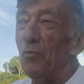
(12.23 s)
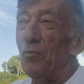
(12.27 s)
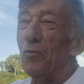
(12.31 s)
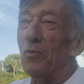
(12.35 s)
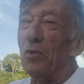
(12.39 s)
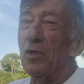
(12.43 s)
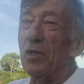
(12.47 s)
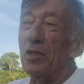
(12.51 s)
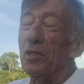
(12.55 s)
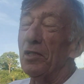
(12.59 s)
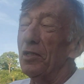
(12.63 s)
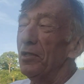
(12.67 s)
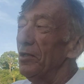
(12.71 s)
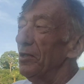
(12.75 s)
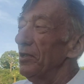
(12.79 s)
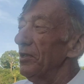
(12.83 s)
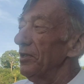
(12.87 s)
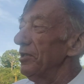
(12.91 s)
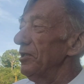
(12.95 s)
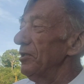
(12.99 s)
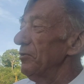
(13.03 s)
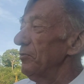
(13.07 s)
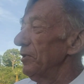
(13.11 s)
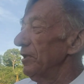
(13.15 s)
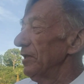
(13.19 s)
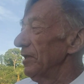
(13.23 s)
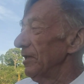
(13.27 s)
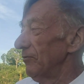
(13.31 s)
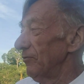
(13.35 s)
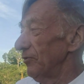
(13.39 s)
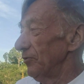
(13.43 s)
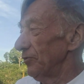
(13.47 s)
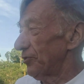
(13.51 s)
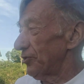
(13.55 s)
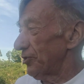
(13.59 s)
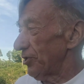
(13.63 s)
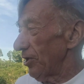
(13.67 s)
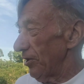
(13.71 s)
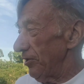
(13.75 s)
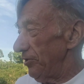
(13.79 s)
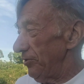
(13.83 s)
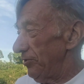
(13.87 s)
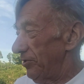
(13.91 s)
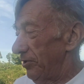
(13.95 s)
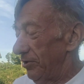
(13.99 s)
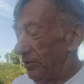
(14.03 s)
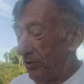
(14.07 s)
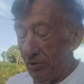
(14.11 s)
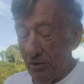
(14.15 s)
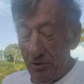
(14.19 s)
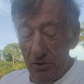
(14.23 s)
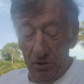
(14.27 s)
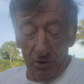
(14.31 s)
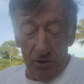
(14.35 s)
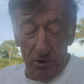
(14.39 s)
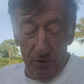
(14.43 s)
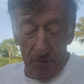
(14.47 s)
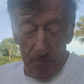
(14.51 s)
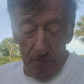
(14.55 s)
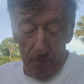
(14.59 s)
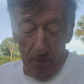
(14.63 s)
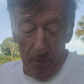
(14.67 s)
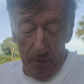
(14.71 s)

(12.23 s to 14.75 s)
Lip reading: Well, here we are on site. It's